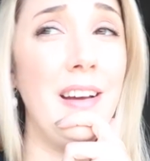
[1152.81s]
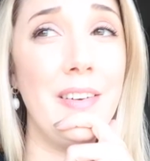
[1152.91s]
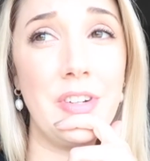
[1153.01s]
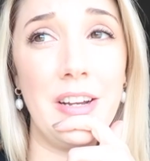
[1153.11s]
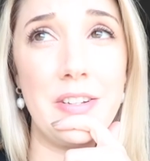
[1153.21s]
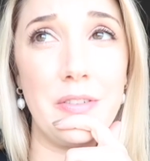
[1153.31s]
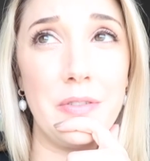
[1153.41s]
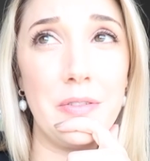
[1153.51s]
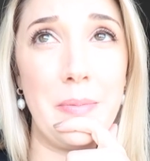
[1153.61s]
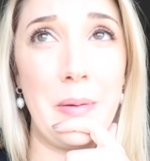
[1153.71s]
I've tried to
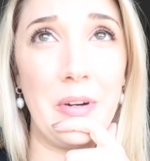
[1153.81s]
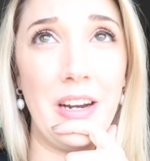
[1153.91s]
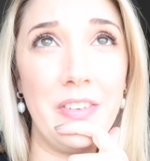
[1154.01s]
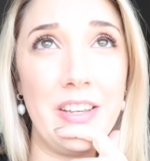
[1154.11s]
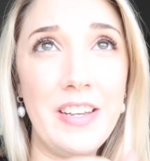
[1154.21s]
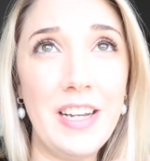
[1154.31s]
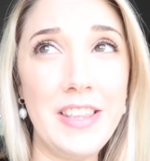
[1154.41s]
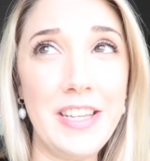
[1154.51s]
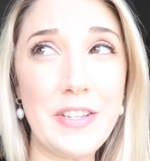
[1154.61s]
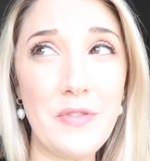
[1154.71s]
remember everything I
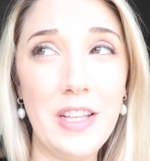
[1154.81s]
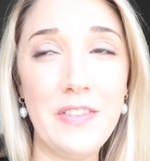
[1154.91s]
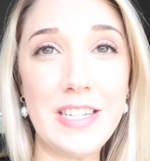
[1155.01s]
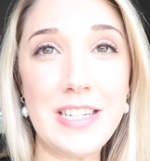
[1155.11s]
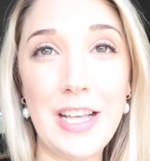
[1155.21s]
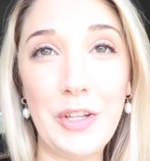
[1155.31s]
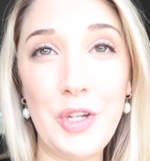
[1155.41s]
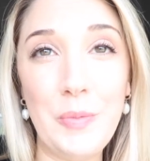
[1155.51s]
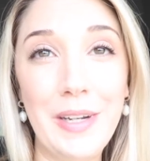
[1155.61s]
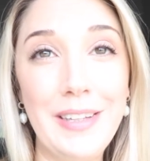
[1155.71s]
think is relevant to tell
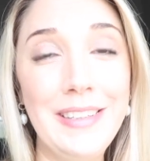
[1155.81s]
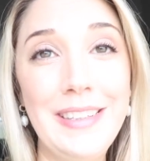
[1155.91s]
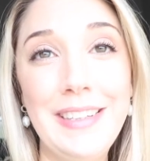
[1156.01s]
you, but